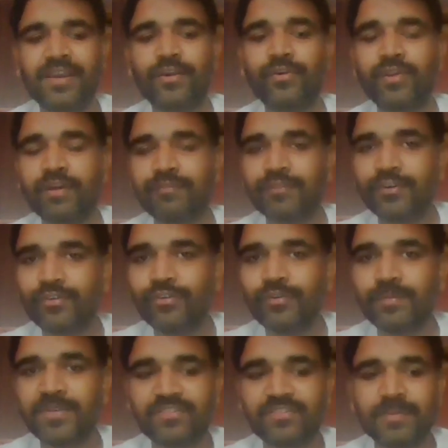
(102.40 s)
Good afternoon,
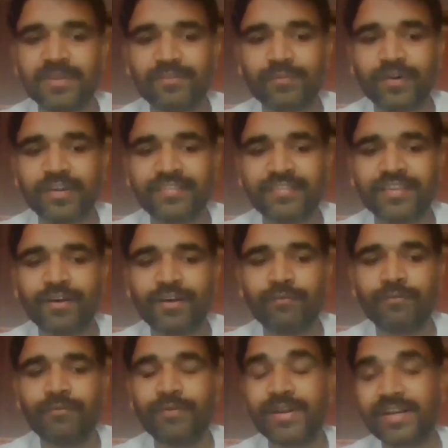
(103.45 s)
Mr. Biswas.
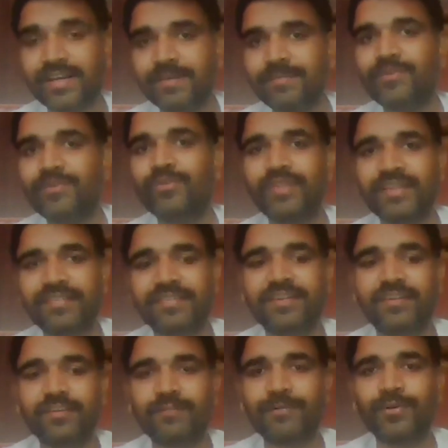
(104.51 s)
Welcome to this
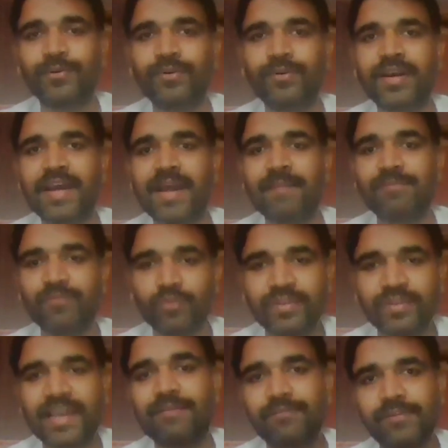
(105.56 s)
interview. I'm so
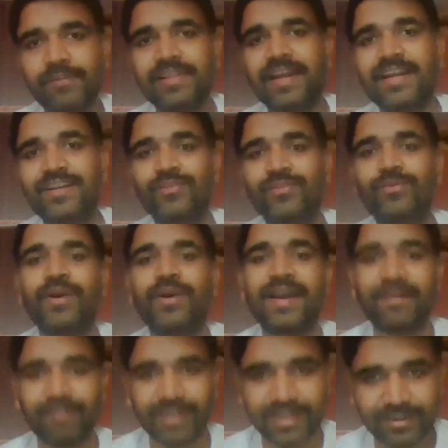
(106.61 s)
thankful that you
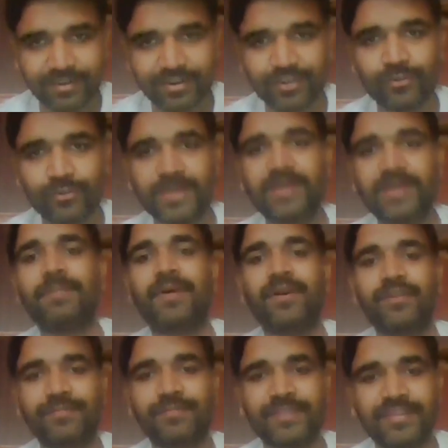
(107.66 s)
agreed to be a
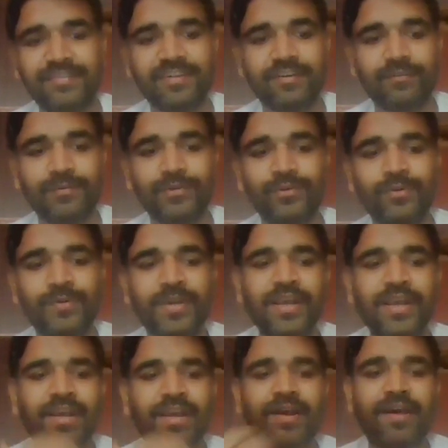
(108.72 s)
part of this interview.
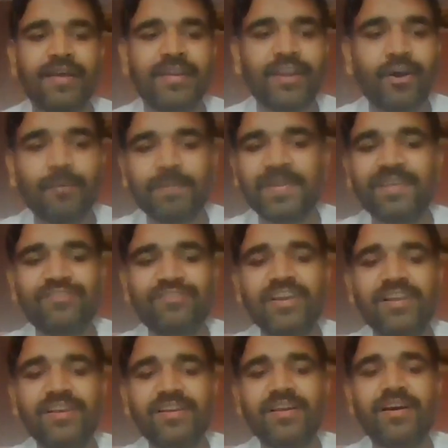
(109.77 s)
Now, please
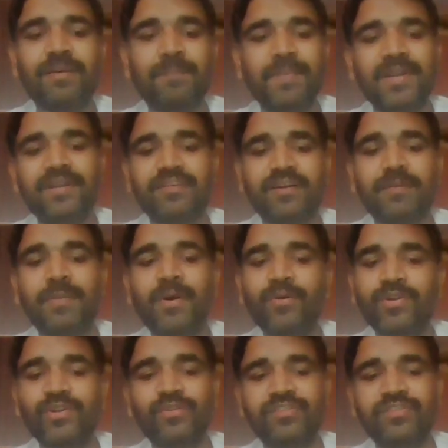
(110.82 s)
tell a bit
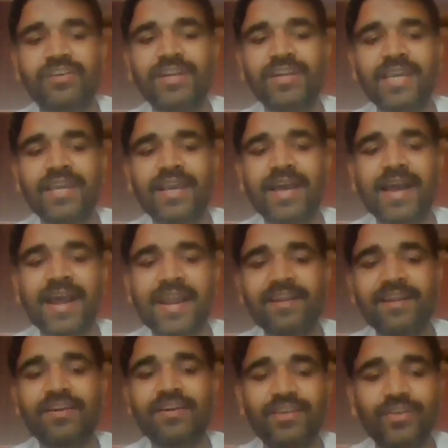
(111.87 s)
about your journey
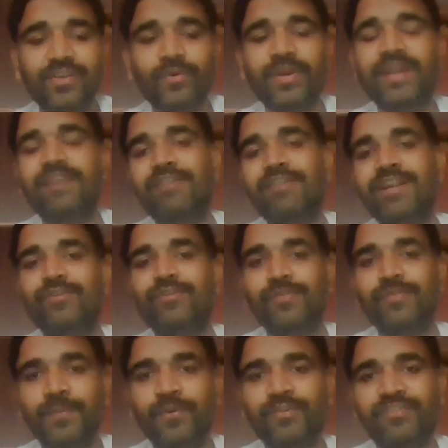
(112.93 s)
and your entry into
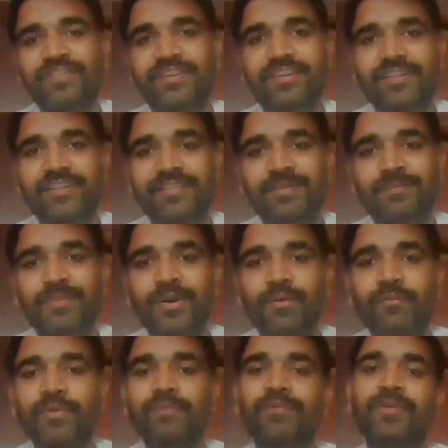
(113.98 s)
sports journalism.
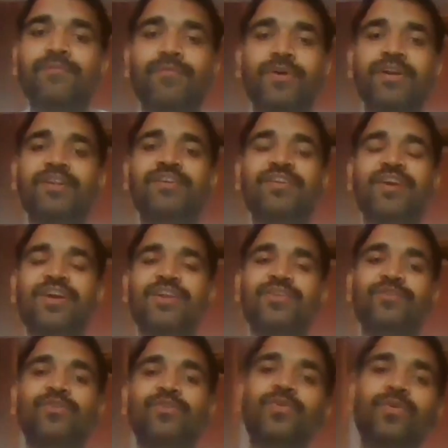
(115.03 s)
We would want
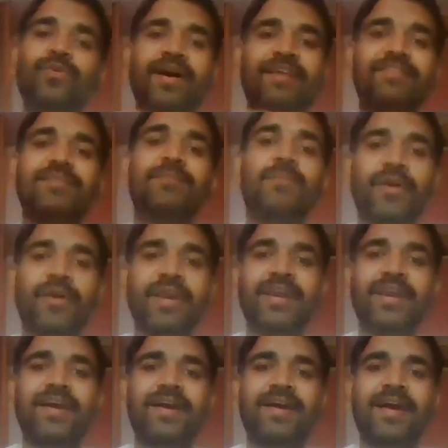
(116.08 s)
you to know as a boy
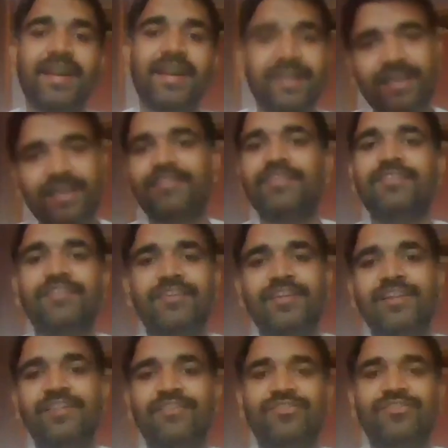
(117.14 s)
and as a
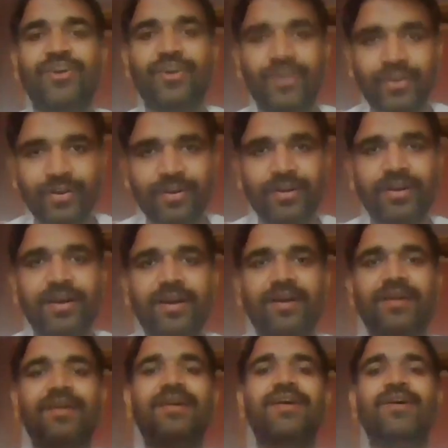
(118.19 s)
journalist
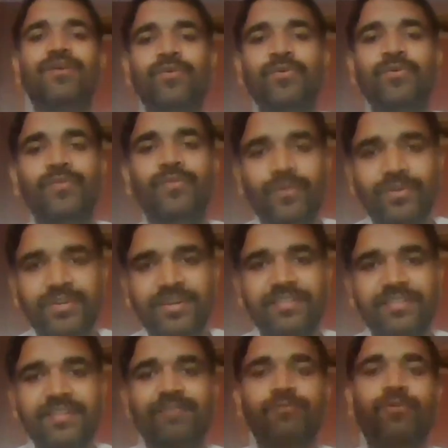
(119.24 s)
who wrote
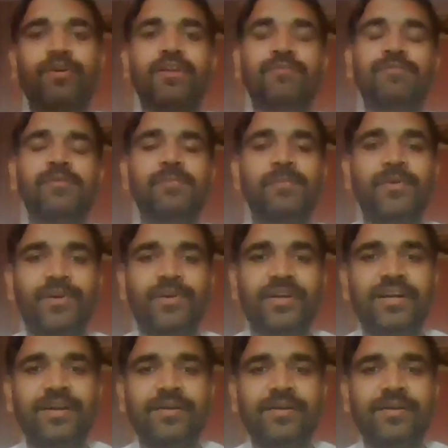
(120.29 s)
this wonderful book.